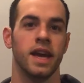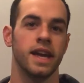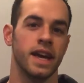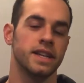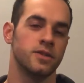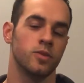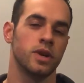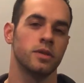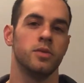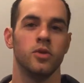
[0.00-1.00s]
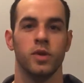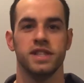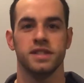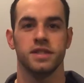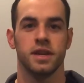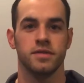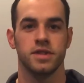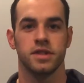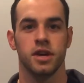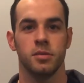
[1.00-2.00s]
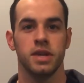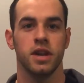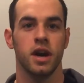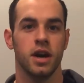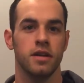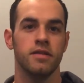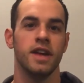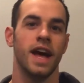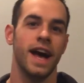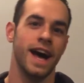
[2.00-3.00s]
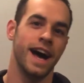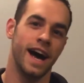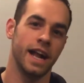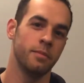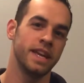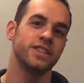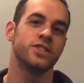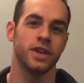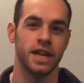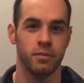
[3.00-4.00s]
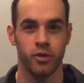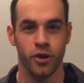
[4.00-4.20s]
Hey guys, welcome to a Weights and Stuff installment of How to Make a Training